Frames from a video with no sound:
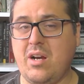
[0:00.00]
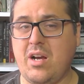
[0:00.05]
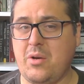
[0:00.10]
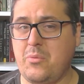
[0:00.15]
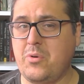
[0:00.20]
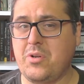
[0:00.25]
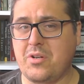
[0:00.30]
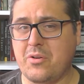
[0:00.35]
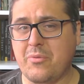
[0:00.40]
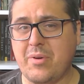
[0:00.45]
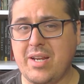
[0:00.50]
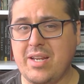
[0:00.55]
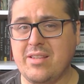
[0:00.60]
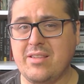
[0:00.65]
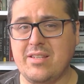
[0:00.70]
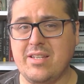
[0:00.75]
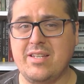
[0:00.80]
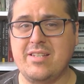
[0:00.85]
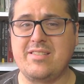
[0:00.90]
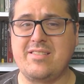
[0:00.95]
I want to
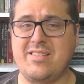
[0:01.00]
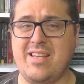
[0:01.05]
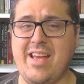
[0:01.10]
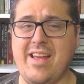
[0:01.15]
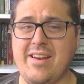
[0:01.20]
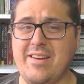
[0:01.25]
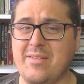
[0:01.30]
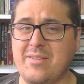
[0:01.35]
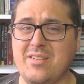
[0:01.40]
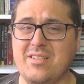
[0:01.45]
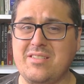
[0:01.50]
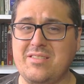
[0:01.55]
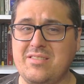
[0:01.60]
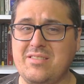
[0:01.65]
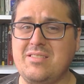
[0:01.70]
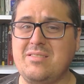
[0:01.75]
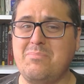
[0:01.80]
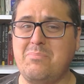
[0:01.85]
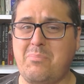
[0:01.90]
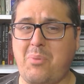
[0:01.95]
read this and
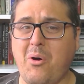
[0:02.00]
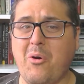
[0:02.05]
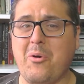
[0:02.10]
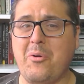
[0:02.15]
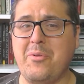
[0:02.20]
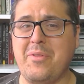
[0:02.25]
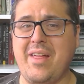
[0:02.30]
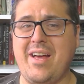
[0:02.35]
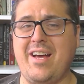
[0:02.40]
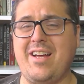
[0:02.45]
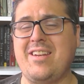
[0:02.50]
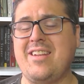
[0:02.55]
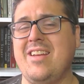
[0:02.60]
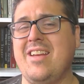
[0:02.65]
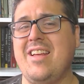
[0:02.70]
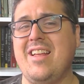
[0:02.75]
borrow that,